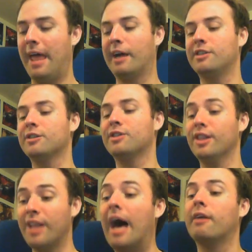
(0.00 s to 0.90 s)
Actually, there's a
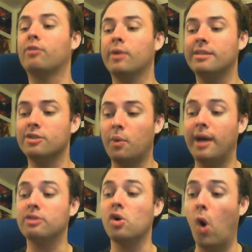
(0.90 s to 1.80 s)
lot of reasons
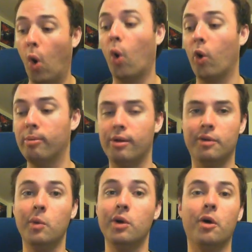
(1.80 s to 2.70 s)
why it's horrible,
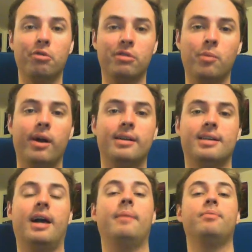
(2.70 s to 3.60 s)
and we'll go through them one at a
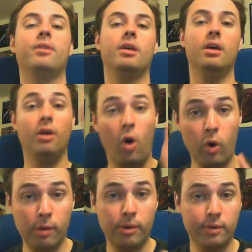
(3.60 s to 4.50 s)
time.
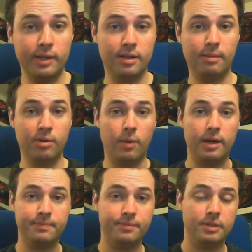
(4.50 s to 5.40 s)
Horrible reason number
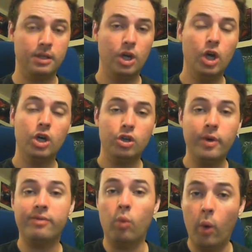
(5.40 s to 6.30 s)
1.
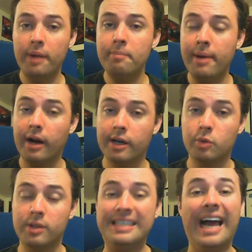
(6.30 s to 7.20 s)
You have 1 barracks
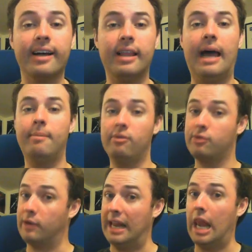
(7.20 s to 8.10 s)
with a tech lab
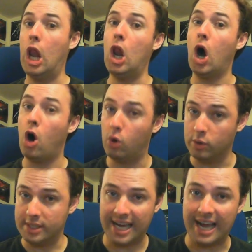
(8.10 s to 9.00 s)
for a
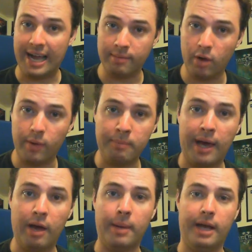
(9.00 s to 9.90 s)
long time going
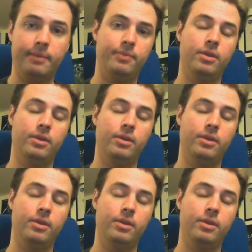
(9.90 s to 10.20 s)
biomine.